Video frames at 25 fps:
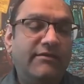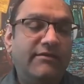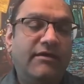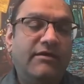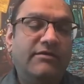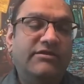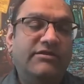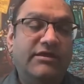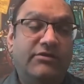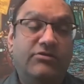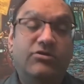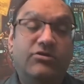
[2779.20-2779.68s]

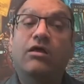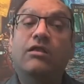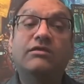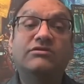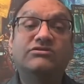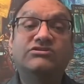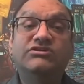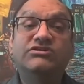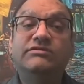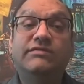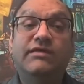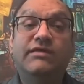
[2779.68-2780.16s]

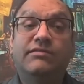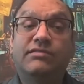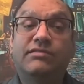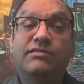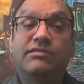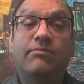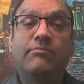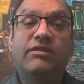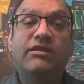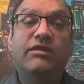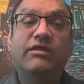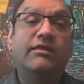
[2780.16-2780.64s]
technology that's
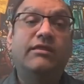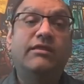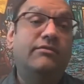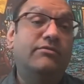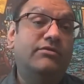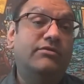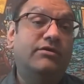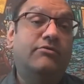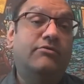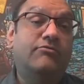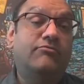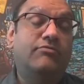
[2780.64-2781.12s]
coming in,
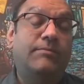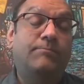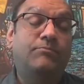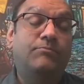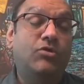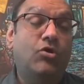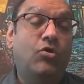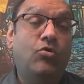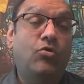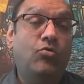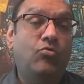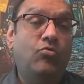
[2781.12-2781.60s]
the
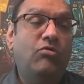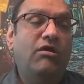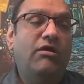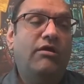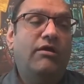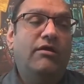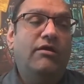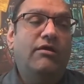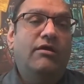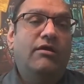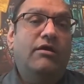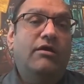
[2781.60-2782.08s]

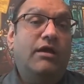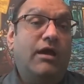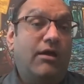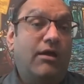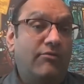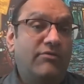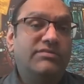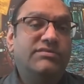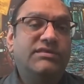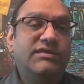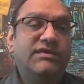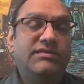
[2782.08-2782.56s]

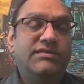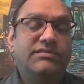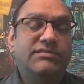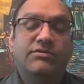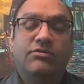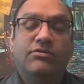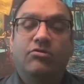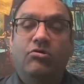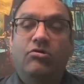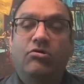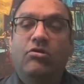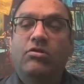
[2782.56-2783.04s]
cryptocurrencies and
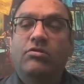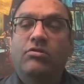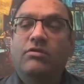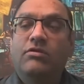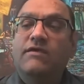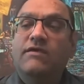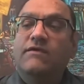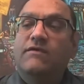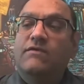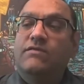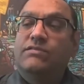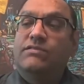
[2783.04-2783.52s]
all.
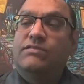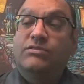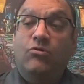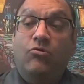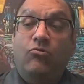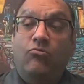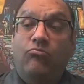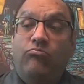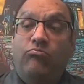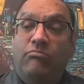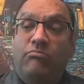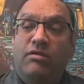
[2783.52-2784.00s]

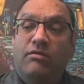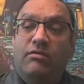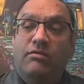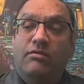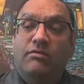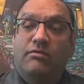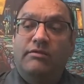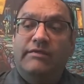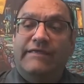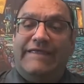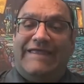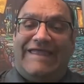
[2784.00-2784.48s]
So
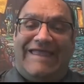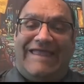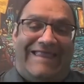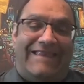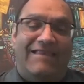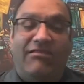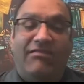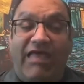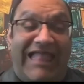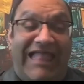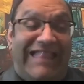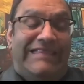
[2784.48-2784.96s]

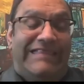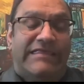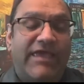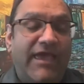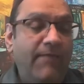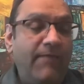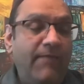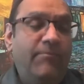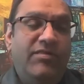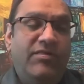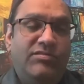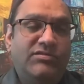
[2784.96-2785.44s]

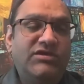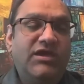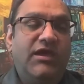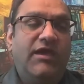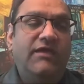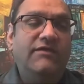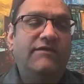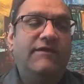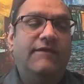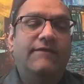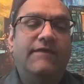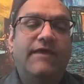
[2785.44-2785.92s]
landscape is
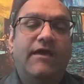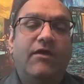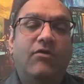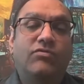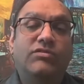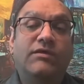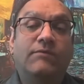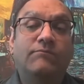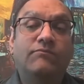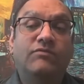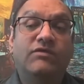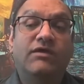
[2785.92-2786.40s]
changing now.
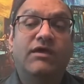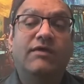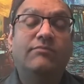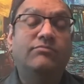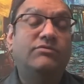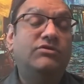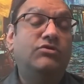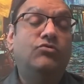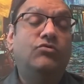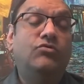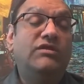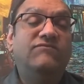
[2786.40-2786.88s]
Sometimes
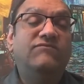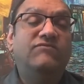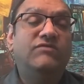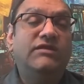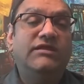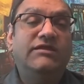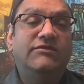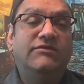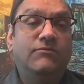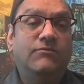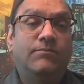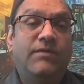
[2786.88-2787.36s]
you don't even
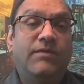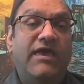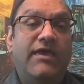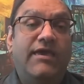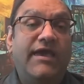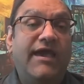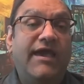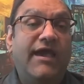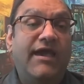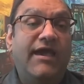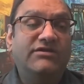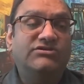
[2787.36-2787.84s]
need to pay
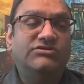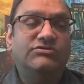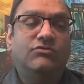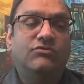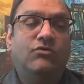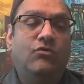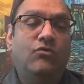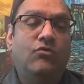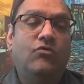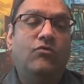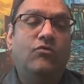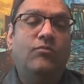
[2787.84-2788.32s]
cash
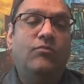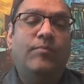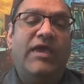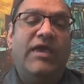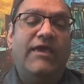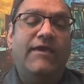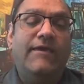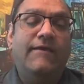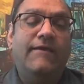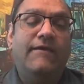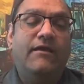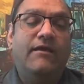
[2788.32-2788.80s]
or
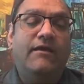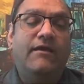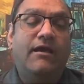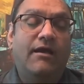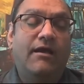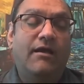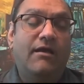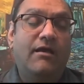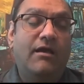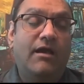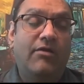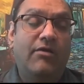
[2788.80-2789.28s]
pay
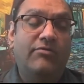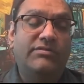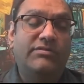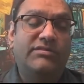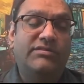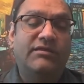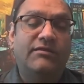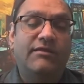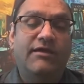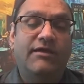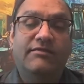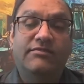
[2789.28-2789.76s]
a currency
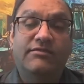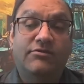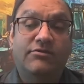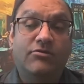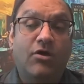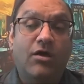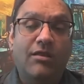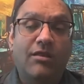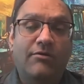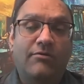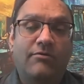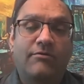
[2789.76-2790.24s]
like the
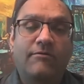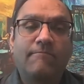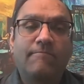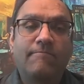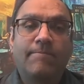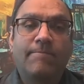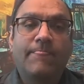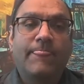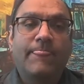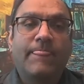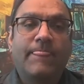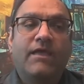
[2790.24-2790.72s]
dollar.
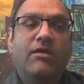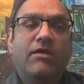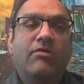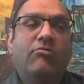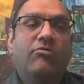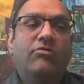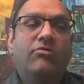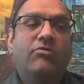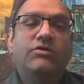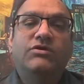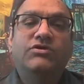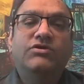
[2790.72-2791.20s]

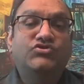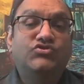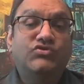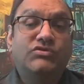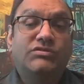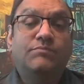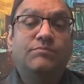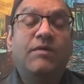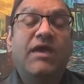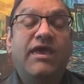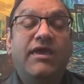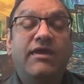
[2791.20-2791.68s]
You can
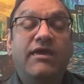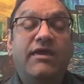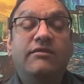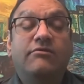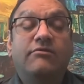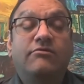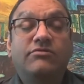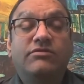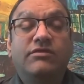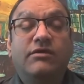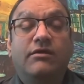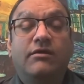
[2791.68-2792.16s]
just pay in
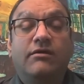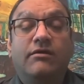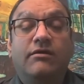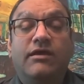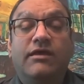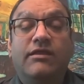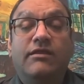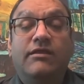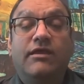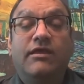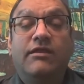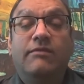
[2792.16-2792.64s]

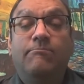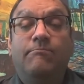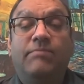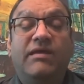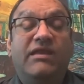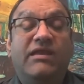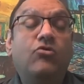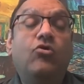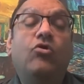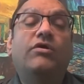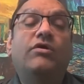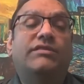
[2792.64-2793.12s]

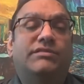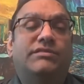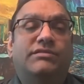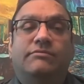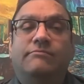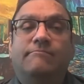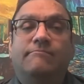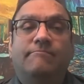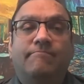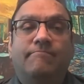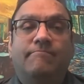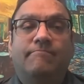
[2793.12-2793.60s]
bitcoins.
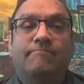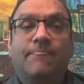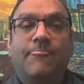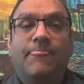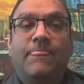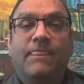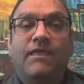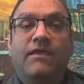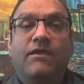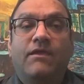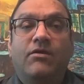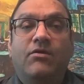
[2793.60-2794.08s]

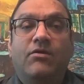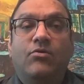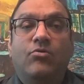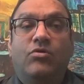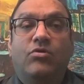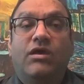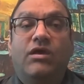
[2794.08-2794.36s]
Okay.